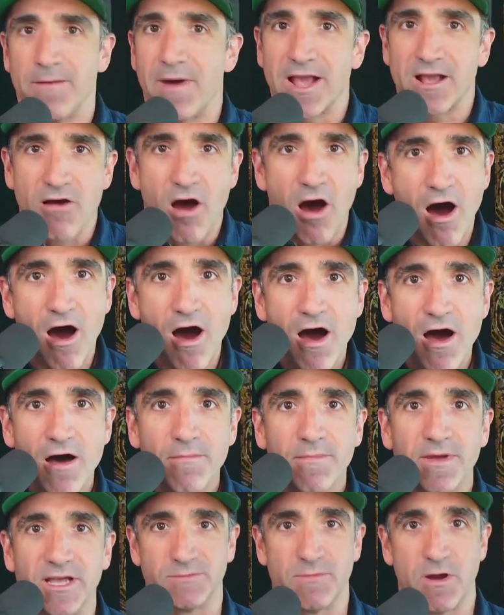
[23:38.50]

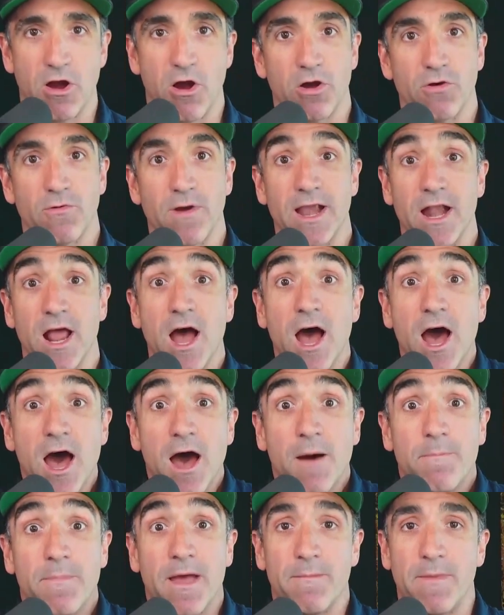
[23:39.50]
calm? Is my heart rate
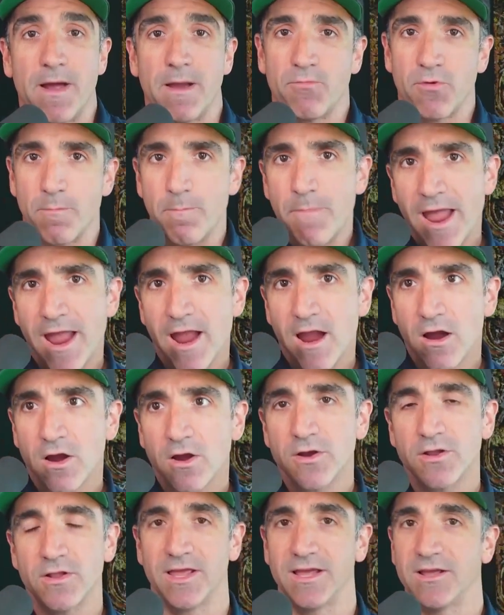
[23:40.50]
up? Am I
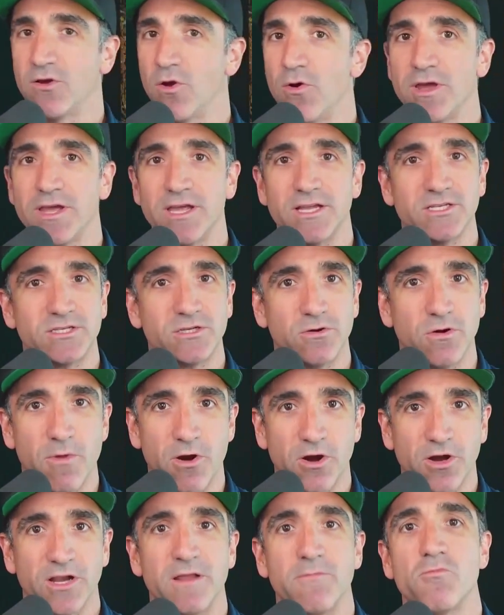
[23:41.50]
prepared? Like going into a
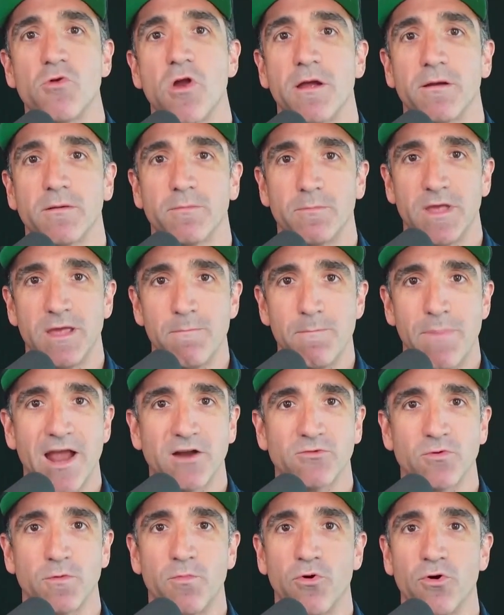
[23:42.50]
market
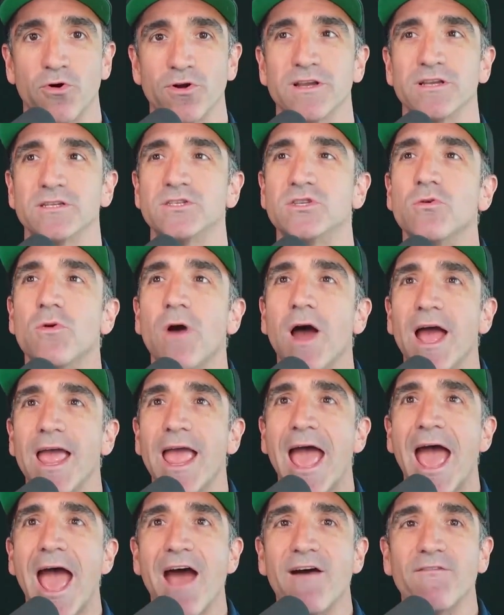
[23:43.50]
impact report, do I
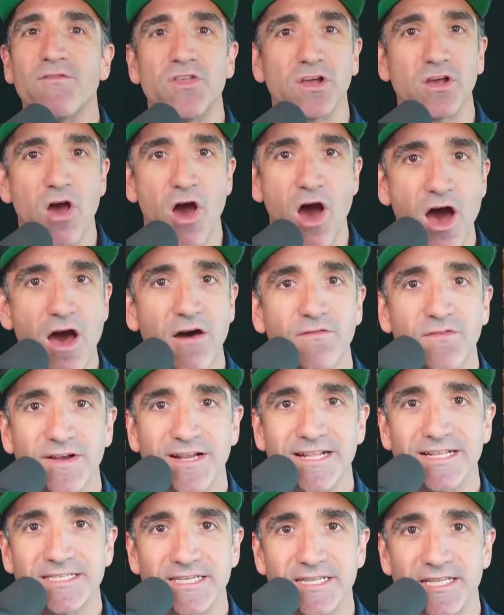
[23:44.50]
have the
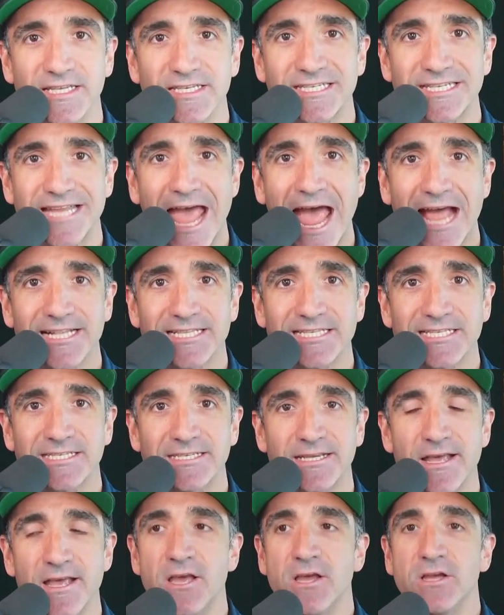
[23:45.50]
confidence in the stats?
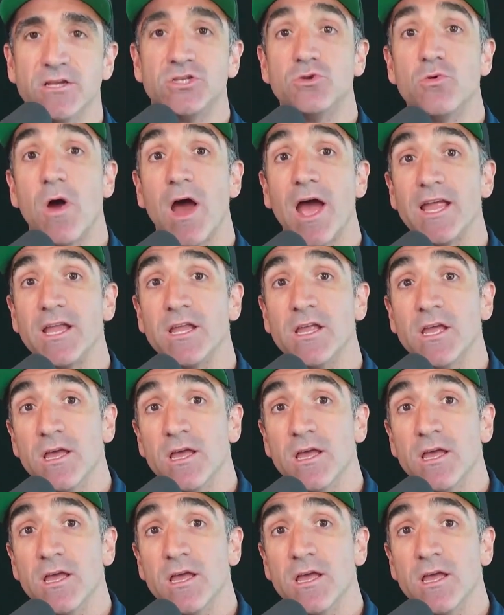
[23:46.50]
Do I